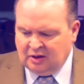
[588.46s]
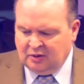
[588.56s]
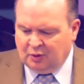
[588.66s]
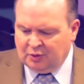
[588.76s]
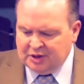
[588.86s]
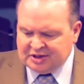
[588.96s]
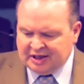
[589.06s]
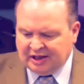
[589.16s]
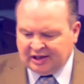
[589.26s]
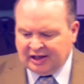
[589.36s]
When we
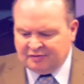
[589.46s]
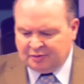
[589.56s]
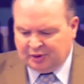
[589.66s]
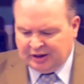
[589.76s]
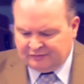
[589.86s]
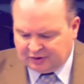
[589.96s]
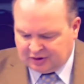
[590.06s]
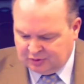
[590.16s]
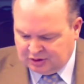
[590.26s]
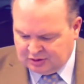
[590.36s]
take unleavened bread for
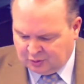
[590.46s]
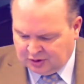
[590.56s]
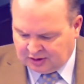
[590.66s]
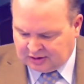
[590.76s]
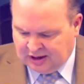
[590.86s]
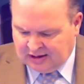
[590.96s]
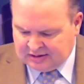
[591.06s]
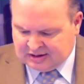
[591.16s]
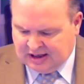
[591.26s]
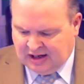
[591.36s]
communion, we are
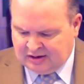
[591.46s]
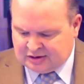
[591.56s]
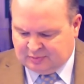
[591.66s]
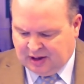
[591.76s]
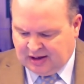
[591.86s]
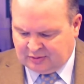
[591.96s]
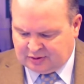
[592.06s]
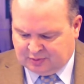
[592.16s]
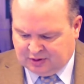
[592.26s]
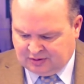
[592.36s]
acknowledging how his body was
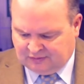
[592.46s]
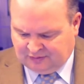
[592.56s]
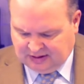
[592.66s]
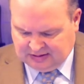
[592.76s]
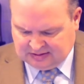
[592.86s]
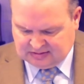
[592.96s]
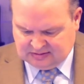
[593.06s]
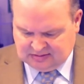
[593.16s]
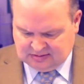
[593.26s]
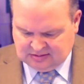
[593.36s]
broken for us.
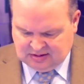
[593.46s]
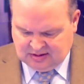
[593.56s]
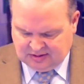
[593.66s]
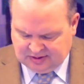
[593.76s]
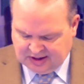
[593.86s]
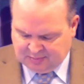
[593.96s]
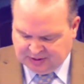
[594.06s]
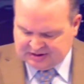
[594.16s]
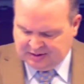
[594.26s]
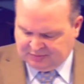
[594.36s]
Then he
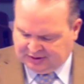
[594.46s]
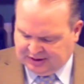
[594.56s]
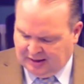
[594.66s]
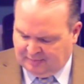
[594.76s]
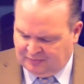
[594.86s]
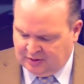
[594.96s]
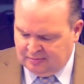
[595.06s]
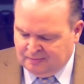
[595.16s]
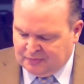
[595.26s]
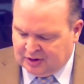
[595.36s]
picks up the cup.
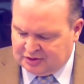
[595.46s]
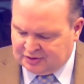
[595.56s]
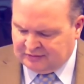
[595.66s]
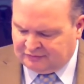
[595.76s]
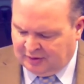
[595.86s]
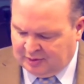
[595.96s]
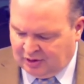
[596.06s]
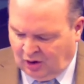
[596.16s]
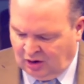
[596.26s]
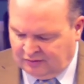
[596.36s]
Drink from it,
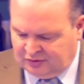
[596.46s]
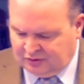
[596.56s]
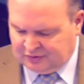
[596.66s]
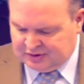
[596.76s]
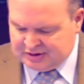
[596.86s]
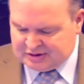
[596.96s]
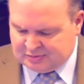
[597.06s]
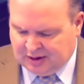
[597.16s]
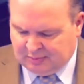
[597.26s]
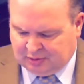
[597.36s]
all of you, for this is
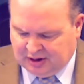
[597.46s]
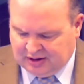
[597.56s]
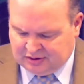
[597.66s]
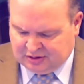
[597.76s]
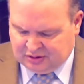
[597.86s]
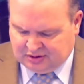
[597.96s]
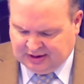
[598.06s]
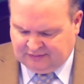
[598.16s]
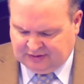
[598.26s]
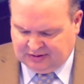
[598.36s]
my blood of the new
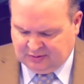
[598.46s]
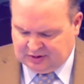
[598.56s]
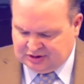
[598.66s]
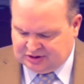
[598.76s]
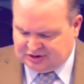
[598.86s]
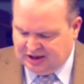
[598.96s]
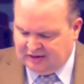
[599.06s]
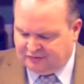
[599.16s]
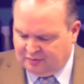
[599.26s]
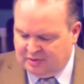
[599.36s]
covenant, which is
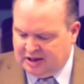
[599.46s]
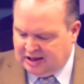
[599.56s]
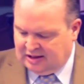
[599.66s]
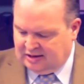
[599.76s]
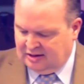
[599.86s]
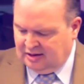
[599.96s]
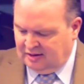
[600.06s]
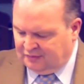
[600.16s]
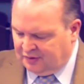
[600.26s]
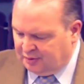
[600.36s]
shed for many
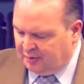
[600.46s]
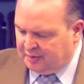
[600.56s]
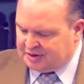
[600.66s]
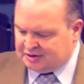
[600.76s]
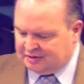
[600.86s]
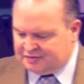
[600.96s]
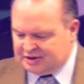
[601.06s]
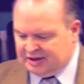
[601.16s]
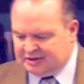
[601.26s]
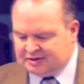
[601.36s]
for the remission of
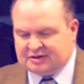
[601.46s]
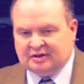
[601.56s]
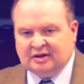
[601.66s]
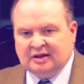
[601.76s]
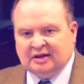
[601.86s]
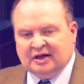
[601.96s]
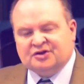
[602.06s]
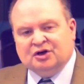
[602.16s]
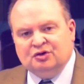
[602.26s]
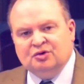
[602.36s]
sins. It's a new